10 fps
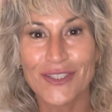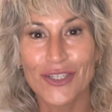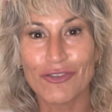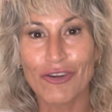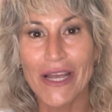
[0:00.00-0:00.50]

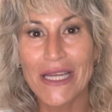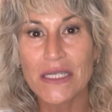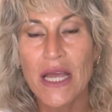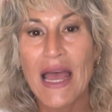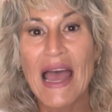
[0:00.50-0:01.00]
right?
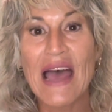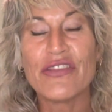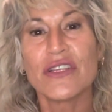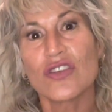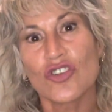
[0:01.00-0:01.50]
And
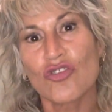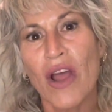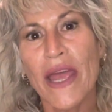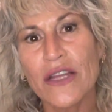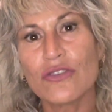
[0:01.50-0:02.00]
this
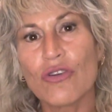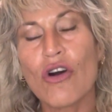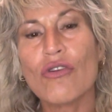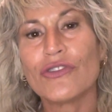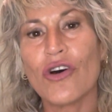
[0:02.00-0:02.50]
trying to
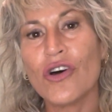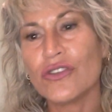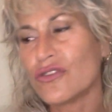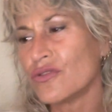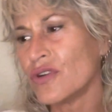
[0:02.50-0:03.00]
hold on
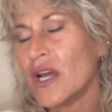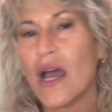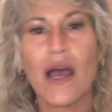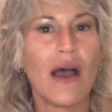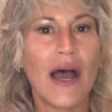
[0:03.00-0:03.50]
to,
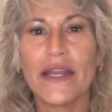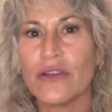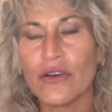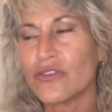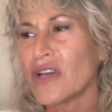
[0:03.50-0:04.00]
I don't
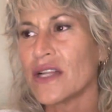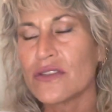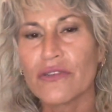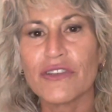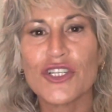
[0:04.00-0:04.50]
know, tons
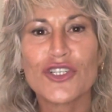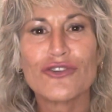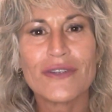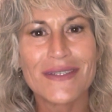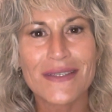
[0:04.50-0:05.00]
of
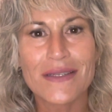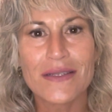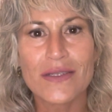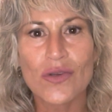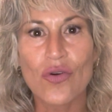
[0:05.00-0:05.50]

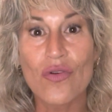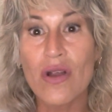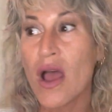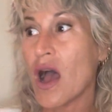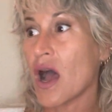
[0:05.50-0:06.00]
insurances, or
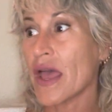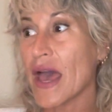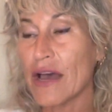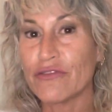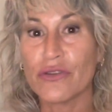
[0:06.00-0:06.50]
I
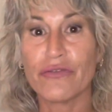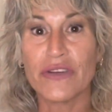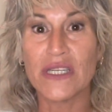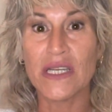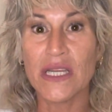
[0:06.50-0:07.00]
have to
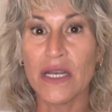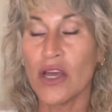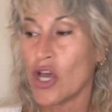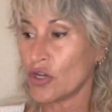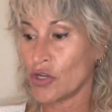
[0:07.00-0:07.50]
fit in.
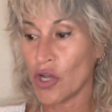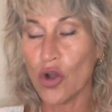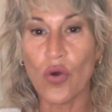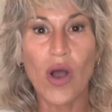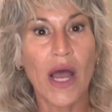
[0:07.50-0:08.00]

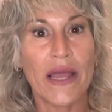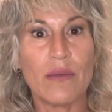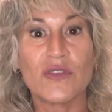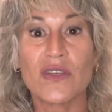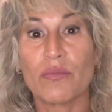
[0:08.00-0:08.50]
No, I am
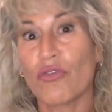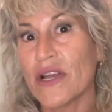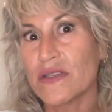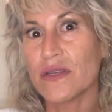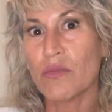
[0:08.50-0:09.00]

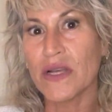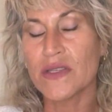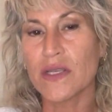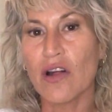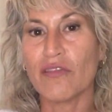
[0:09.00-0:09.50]
suppressing
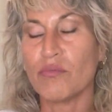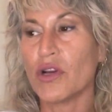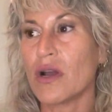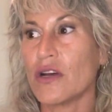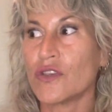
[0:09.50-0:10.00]
myself
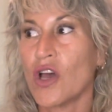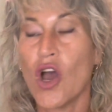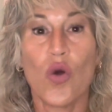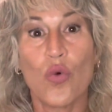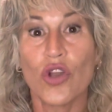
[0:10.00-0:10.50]
because
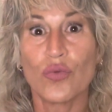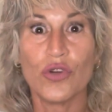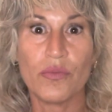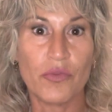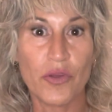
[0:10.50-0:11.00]
what
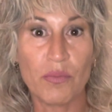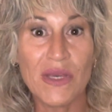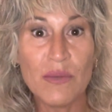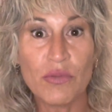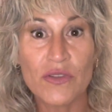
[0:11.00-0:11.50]
would the
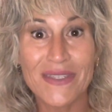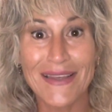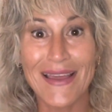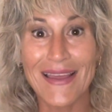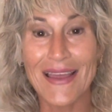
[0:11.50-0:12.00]
people
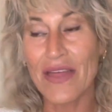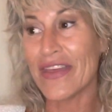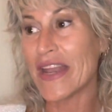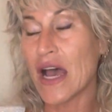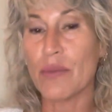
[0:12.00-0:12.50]
say? And then
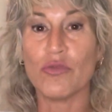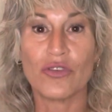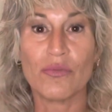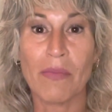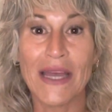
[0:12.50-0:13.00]
I
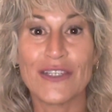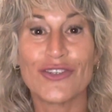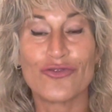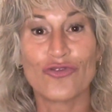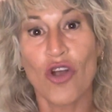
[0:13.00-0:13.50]
might
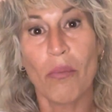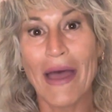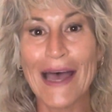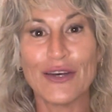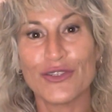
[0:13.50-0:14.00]
drop
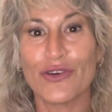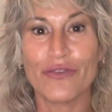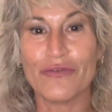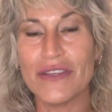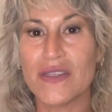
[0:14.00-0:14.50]
out of
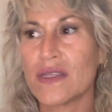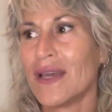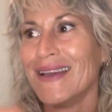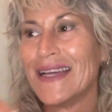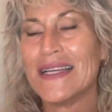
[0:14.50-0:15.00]
this
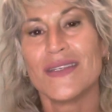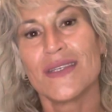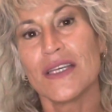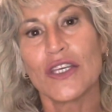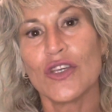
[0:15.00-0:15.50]

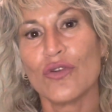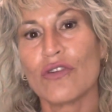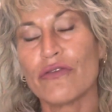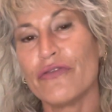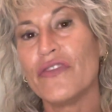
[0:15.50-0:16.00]
secure
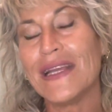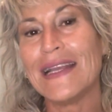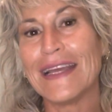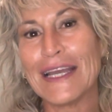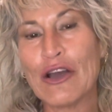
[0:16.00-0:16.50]

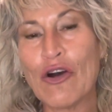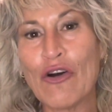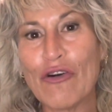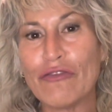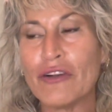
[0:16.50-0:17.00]
feeling
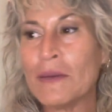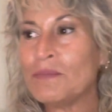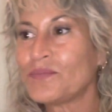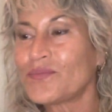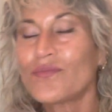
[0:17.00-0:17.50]
of
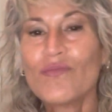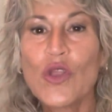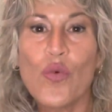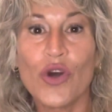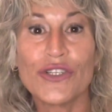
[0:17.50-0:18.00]

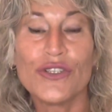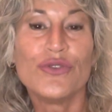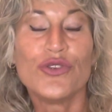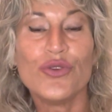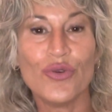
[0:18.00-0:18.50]
what you
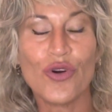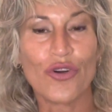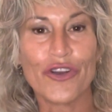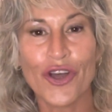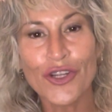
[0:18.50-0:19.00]
do or
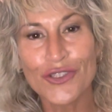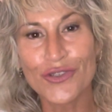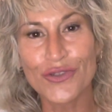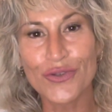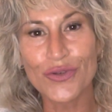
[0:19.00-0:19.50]
not
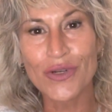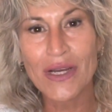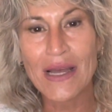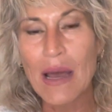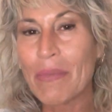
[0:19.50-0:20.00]
do.
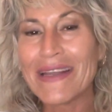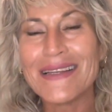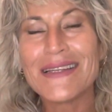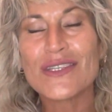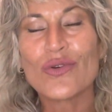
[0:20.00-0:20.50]
But it
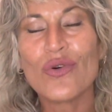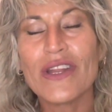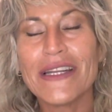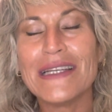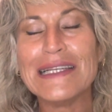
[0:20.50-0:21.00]
is all
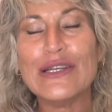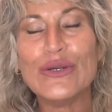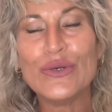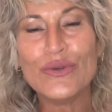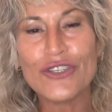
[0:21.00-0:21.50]
an
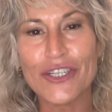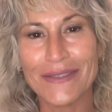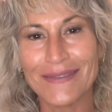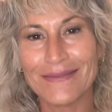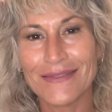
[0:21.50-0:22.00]

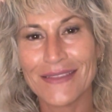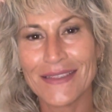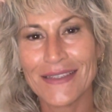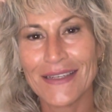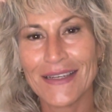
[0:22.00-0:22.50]
illusion.
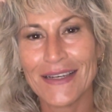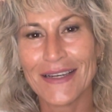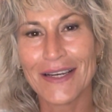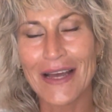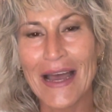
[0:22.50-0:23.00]

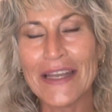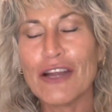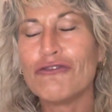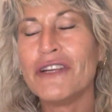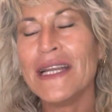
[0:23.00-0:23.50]
And I
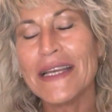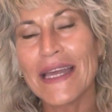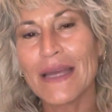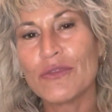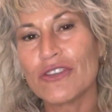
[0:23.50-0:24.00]
really
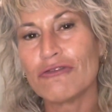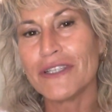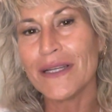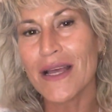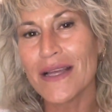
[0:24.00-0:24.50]
came to
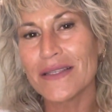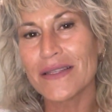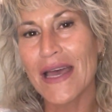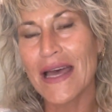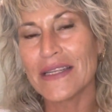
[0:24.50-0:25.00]
realize
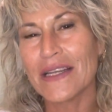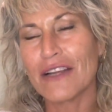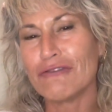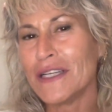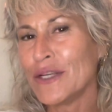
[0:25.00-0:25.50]
that, and I
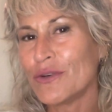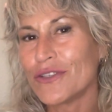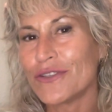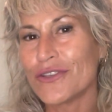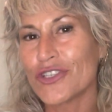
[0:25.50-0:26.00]
really wanted
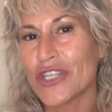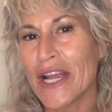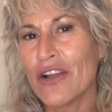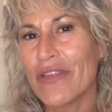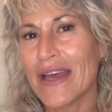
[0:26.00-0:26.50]
to
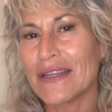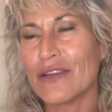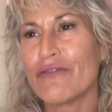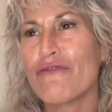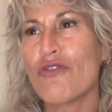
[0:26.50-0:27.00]
share that. And
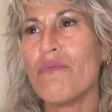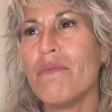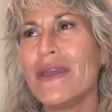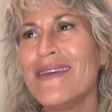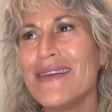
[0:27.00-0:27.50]
for
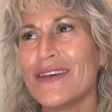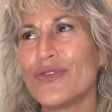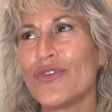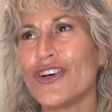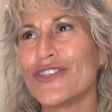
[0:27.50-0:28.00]
me, it
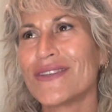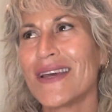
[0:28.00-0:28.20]
was,